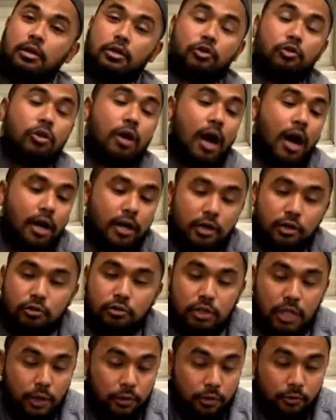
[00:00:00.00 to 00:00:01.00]
You can't do
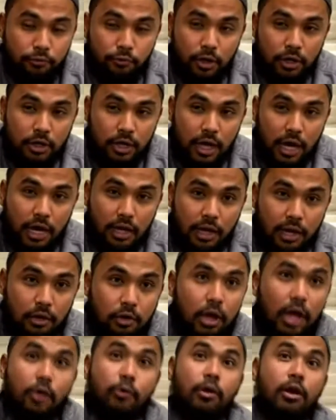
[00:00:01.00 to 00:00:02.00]
tawaf wada and then,
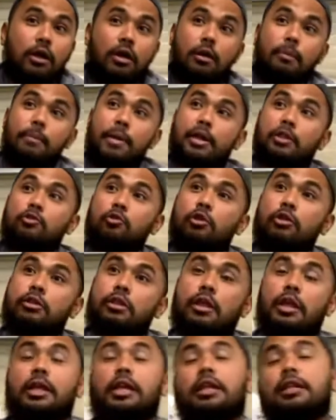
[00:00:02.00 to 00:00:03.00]
oh, I want to come back to
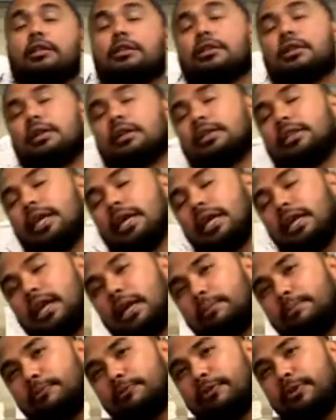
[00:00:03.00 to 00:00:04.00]
hotel and then take a
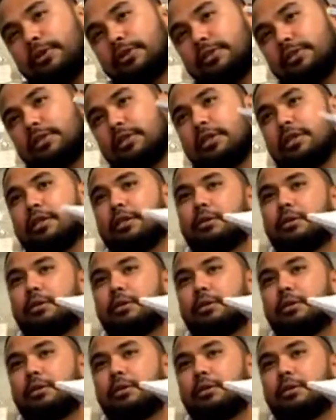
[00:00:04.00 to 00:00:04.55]
nap first.